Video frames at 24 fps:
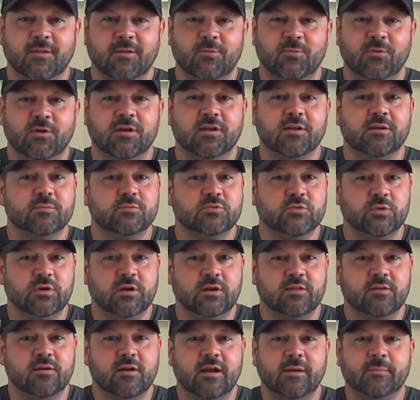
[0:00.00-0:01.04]
Welcome to
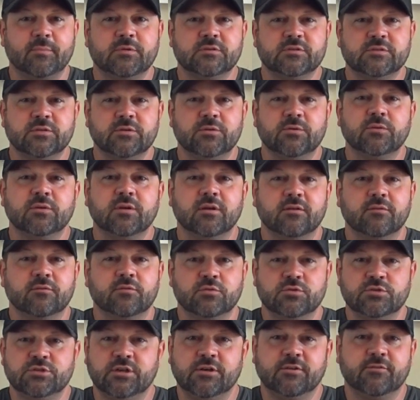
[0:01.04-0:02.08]
another episode of
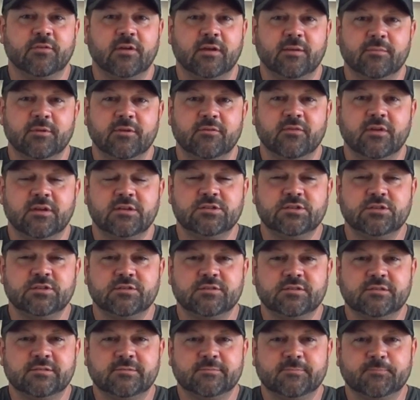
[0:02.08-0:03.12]
Fougere Family
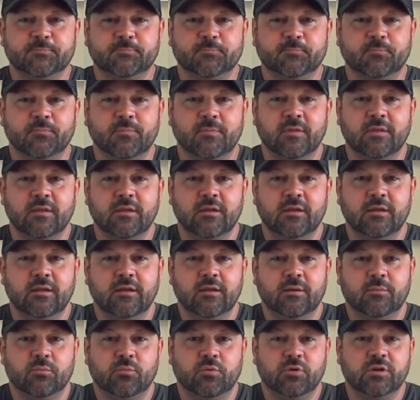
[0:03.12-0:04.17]
Adventures.
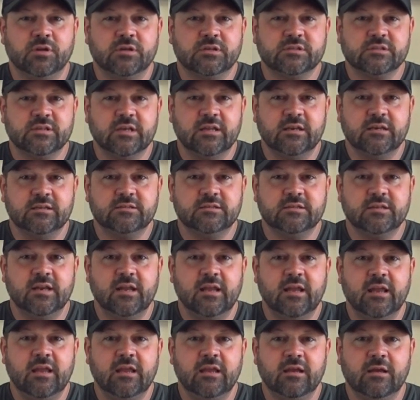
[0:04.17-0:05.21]
Pretty excited
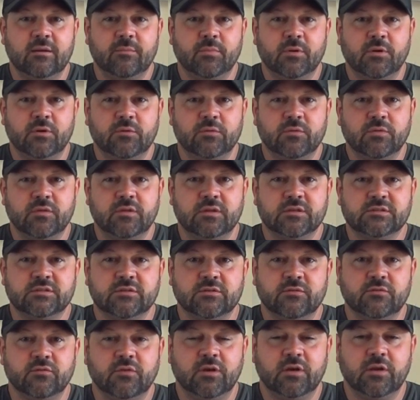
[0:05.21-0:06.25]
today about this
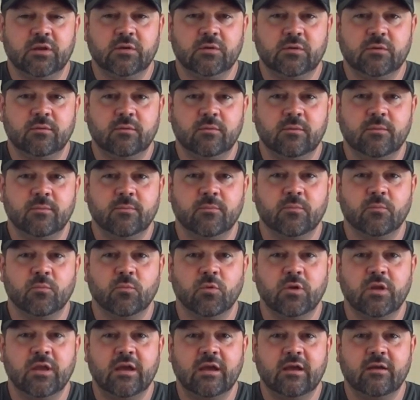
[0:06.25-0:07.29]
video.
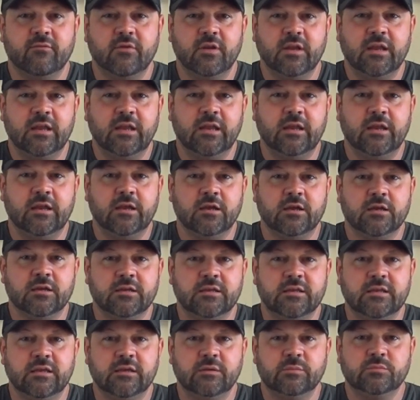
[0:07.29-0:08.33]
We have a
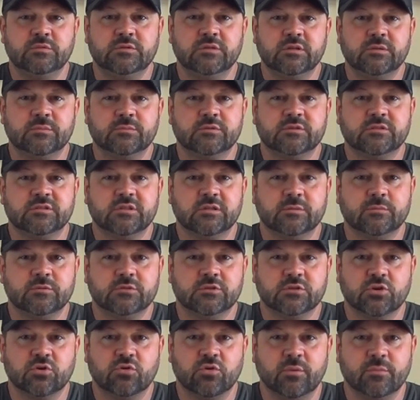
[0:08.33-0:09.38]
Gibbs
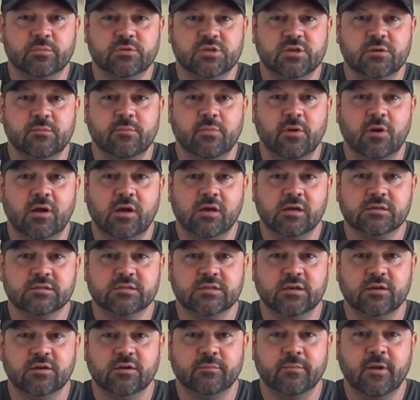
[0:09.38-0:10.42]
subscription box
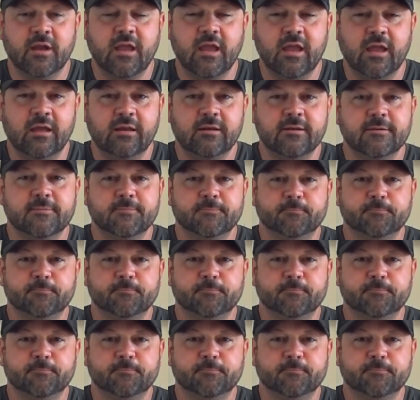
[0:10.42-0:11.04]
here in my hand.